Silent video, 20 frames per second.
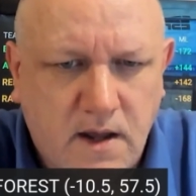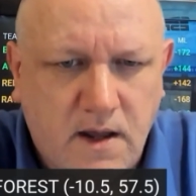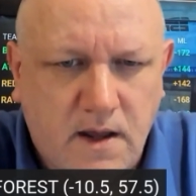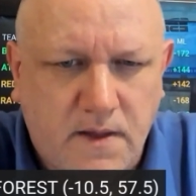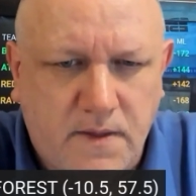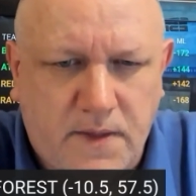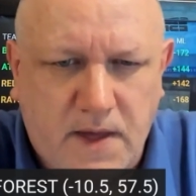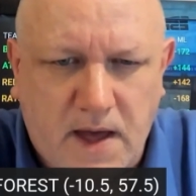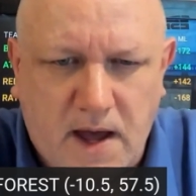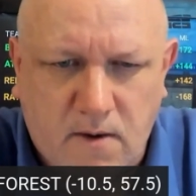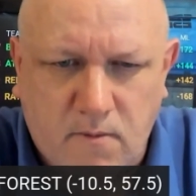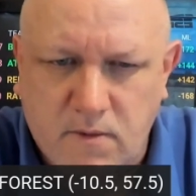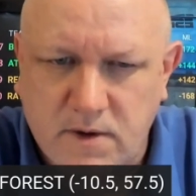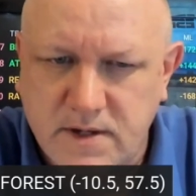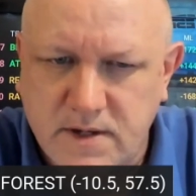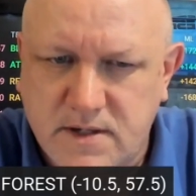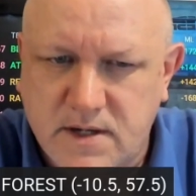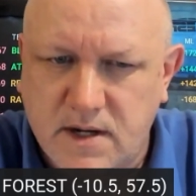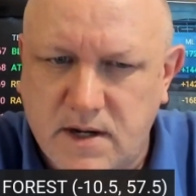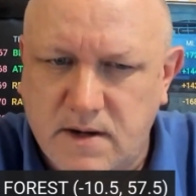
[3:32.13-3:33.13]
That
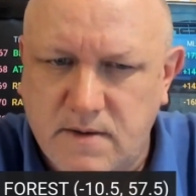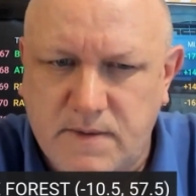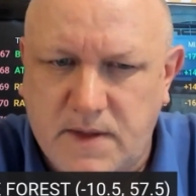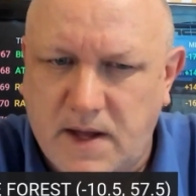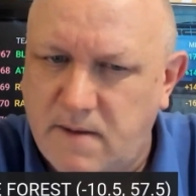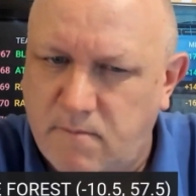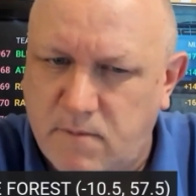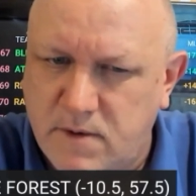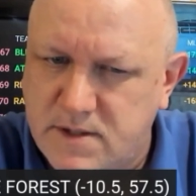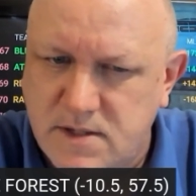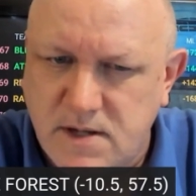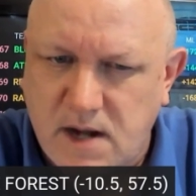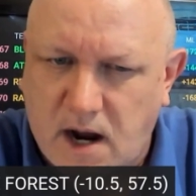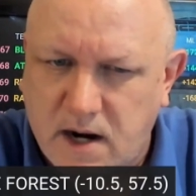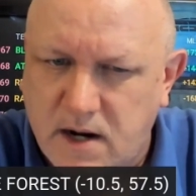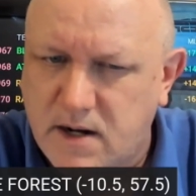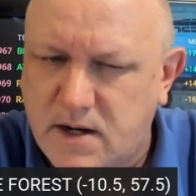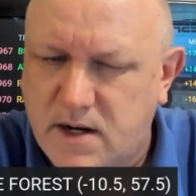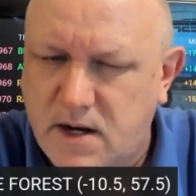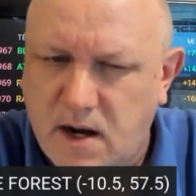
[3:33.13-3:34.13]
was
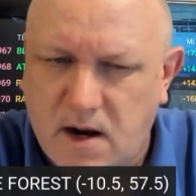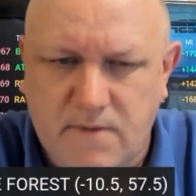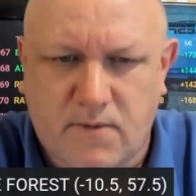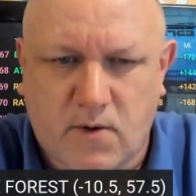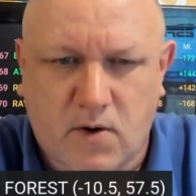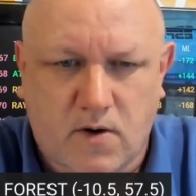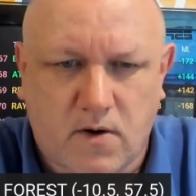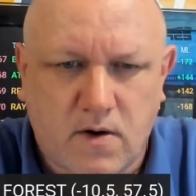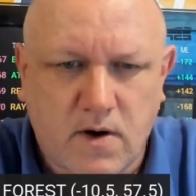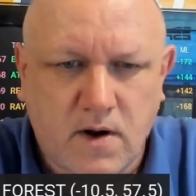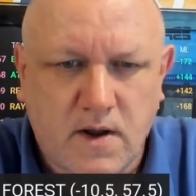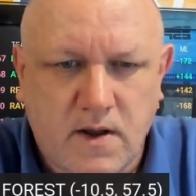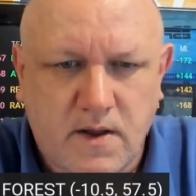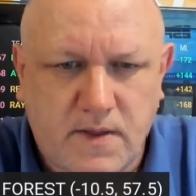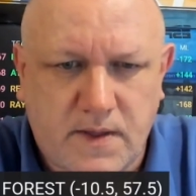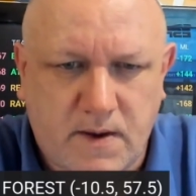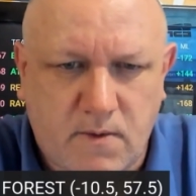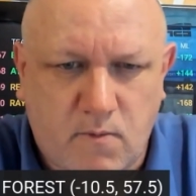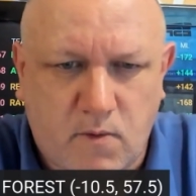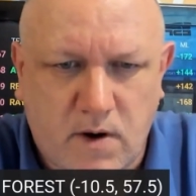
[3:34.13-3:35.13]
not a cover.
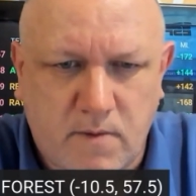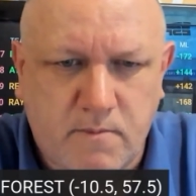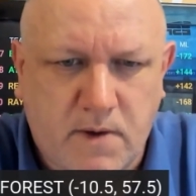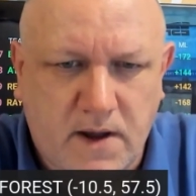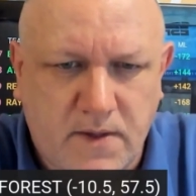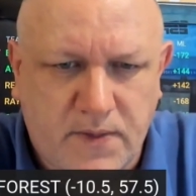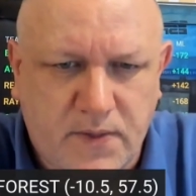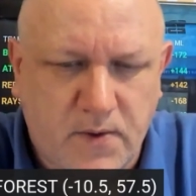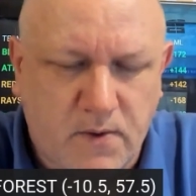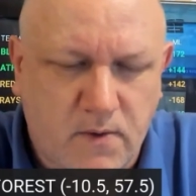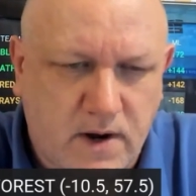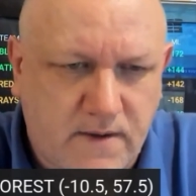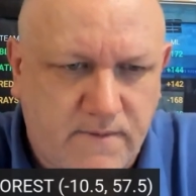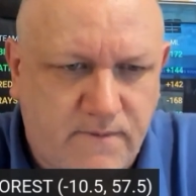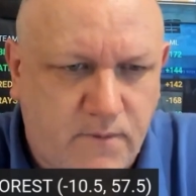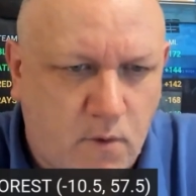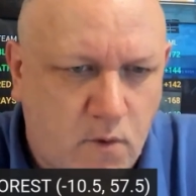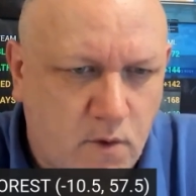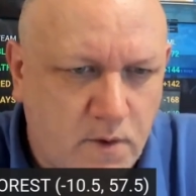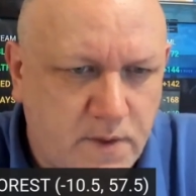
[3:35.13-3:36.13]
They won by
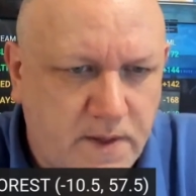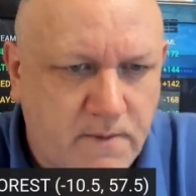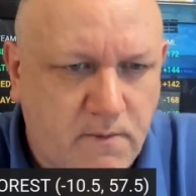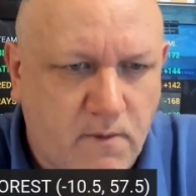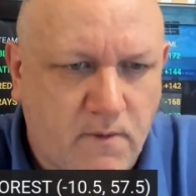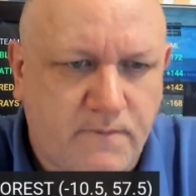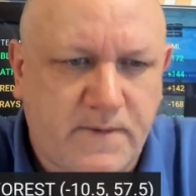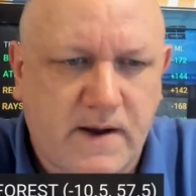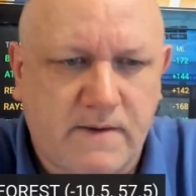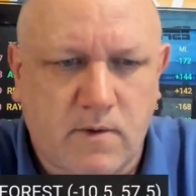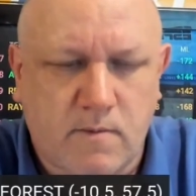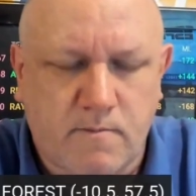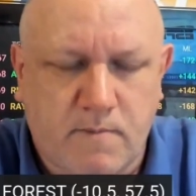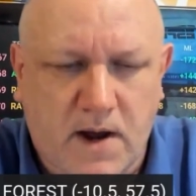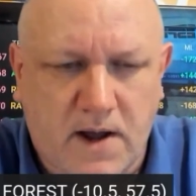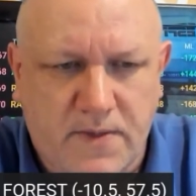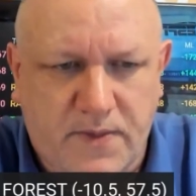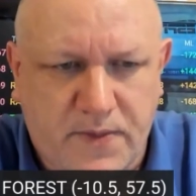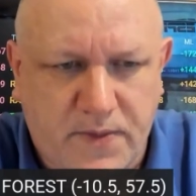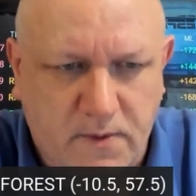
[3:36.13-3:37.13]
34. They were favored
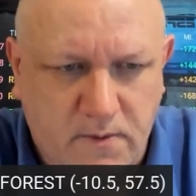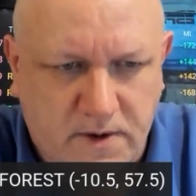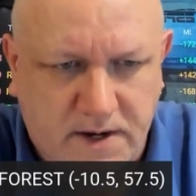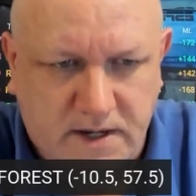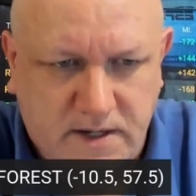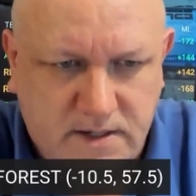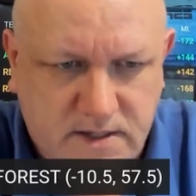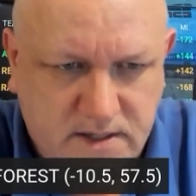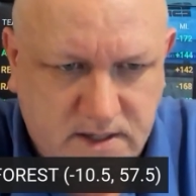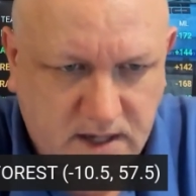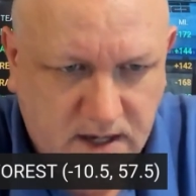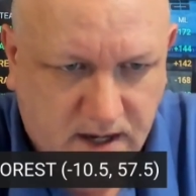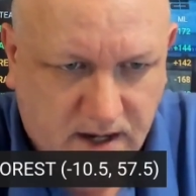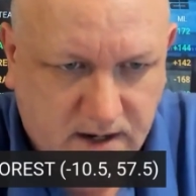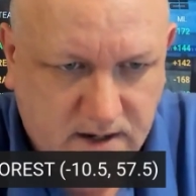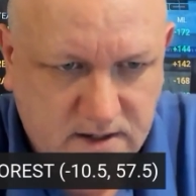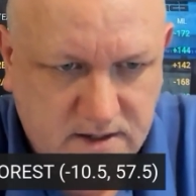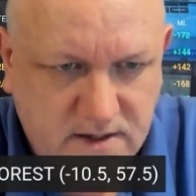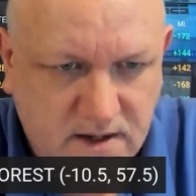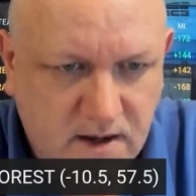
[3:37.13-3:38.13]
by
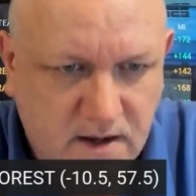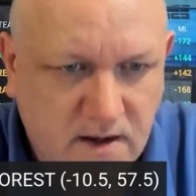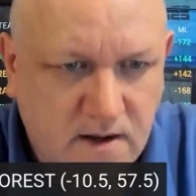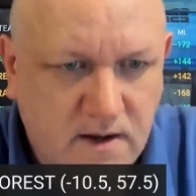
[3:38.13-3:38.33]
36.